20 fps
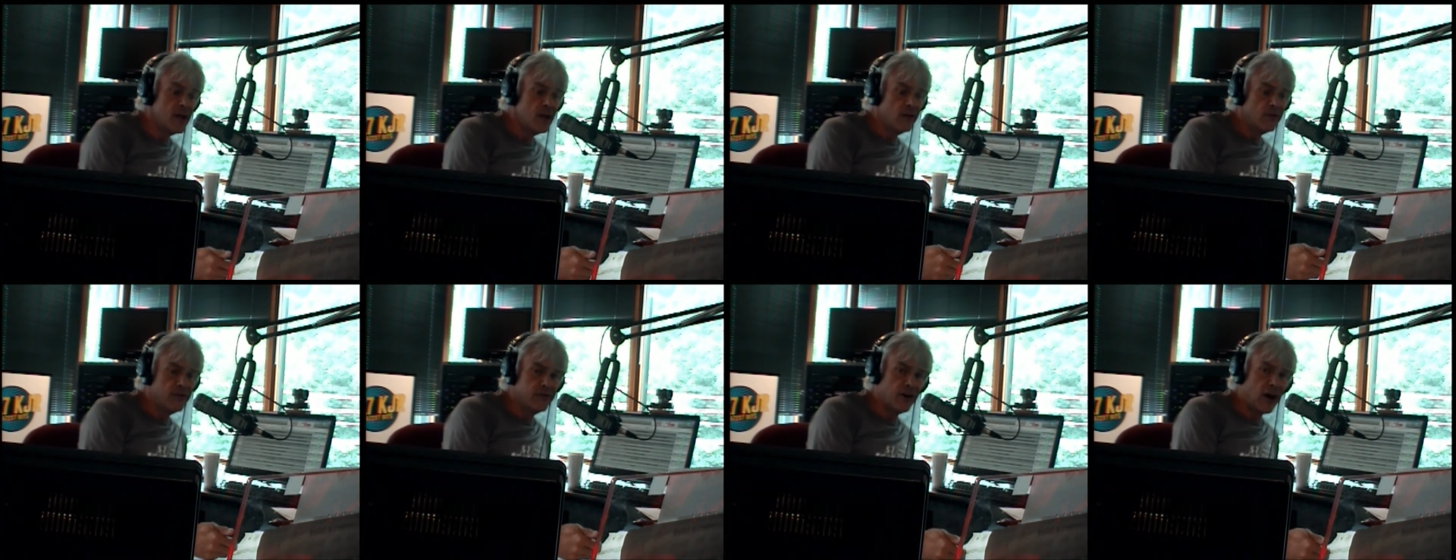
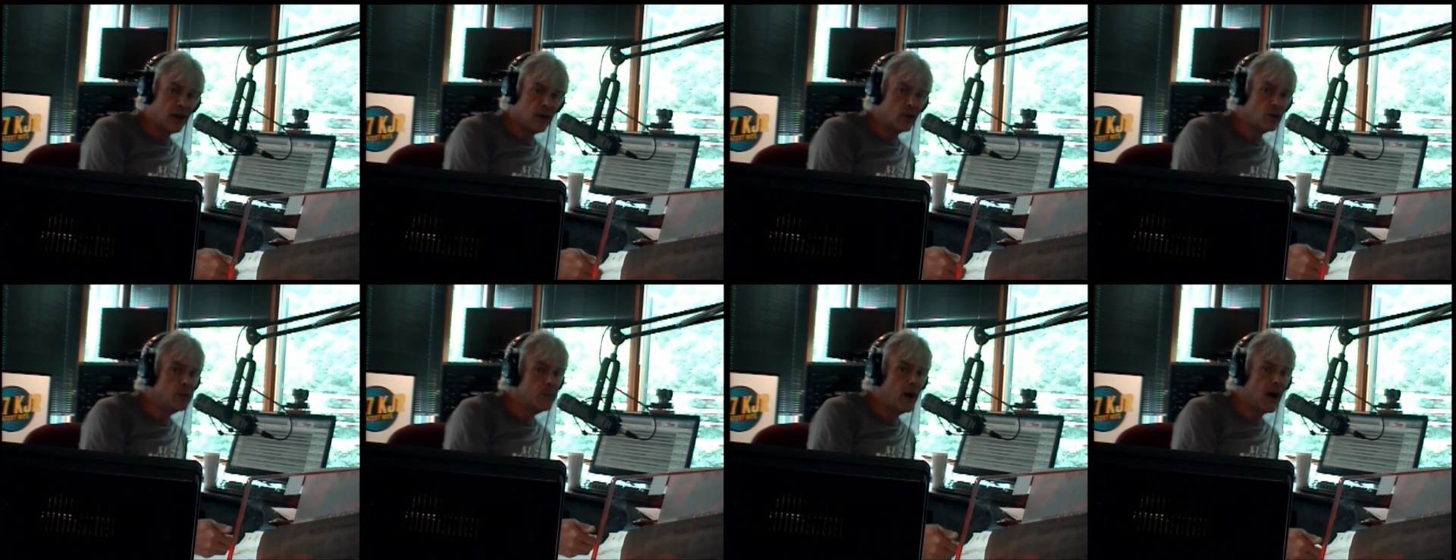
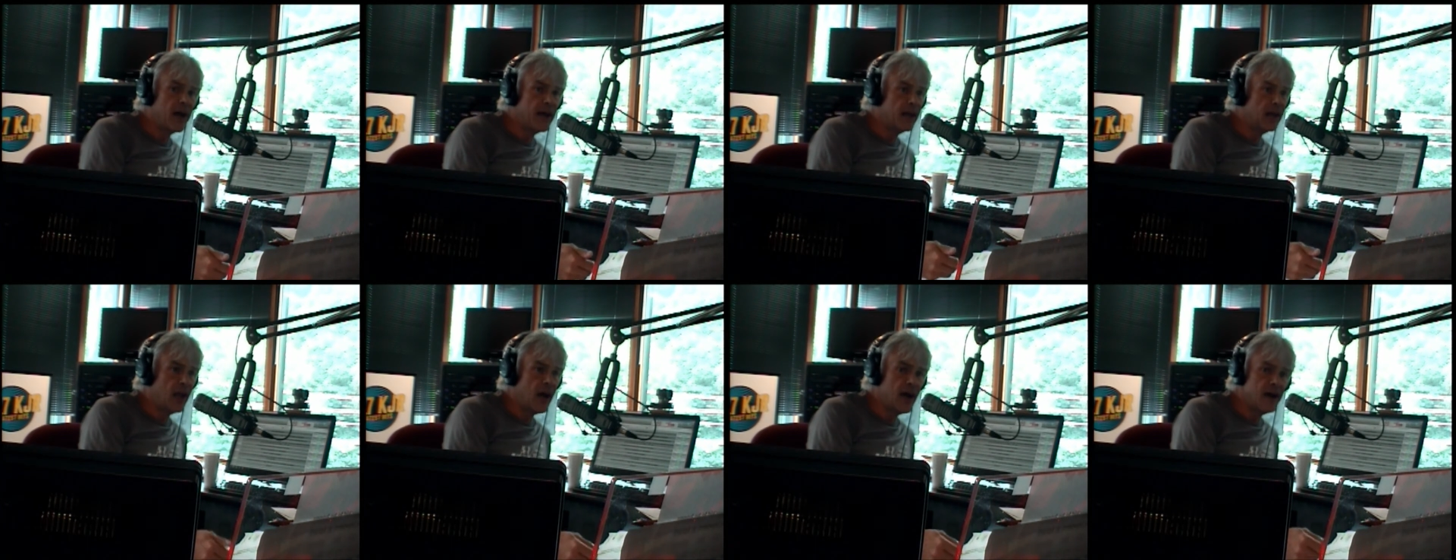followed by
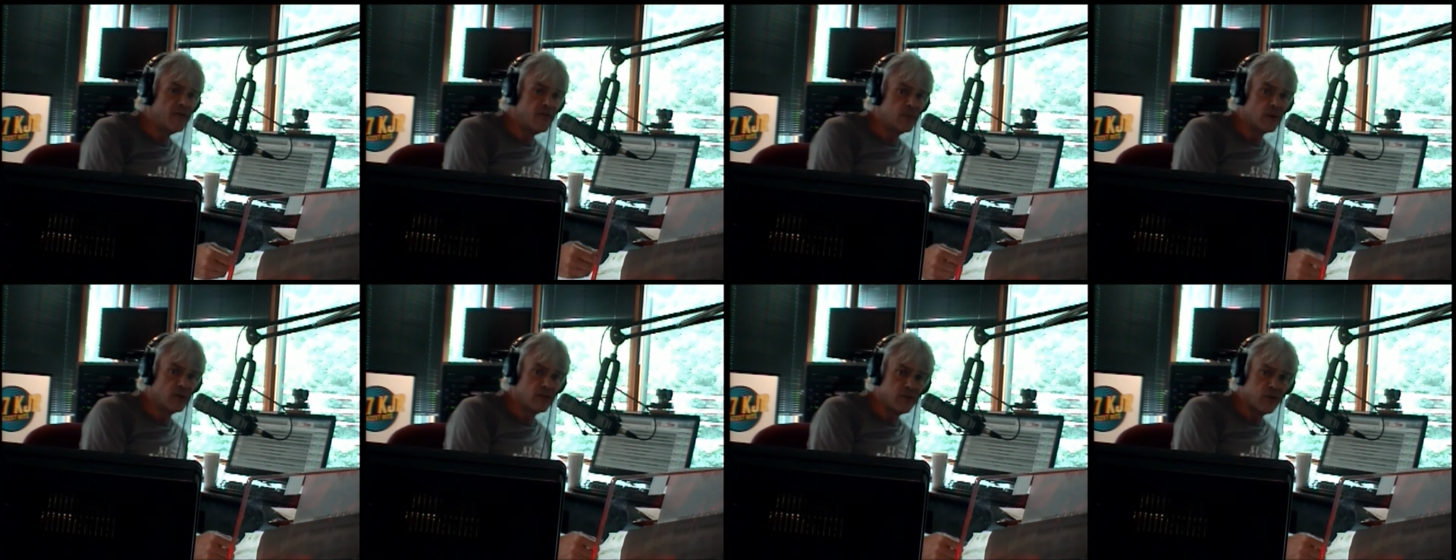a live
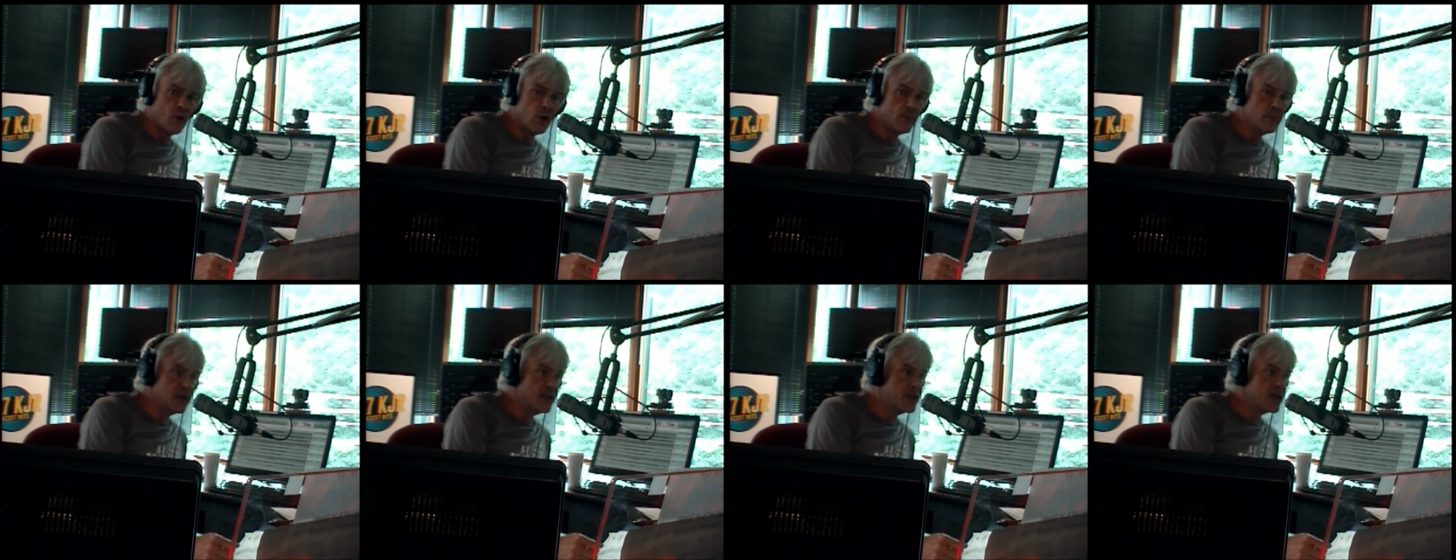
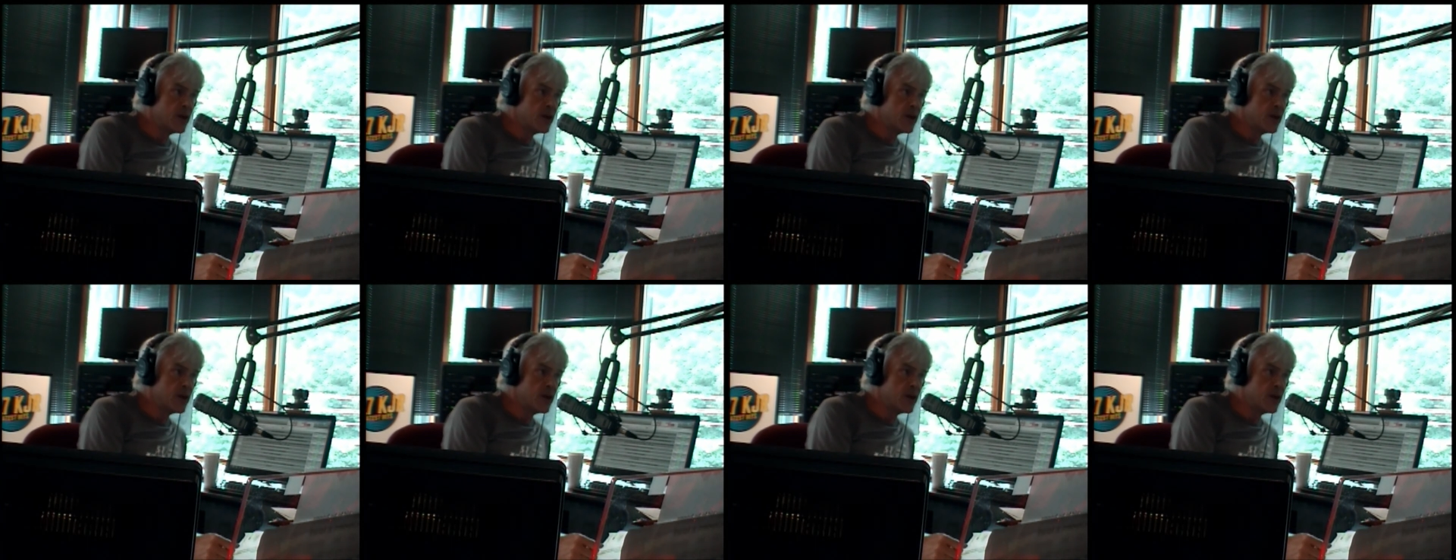performance.